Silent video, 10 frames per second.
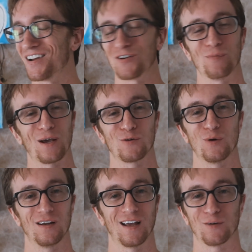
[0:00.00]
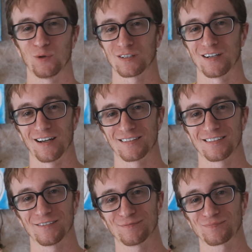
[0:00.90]
No matter what, at what cost.
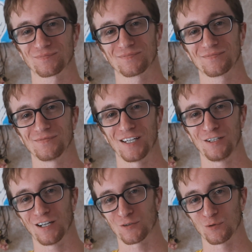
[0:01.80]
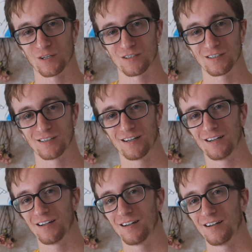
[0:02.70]
Thank you guys for watching.
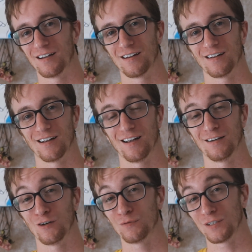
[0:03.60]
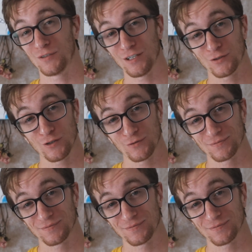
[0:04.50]
And hopefully see you soon.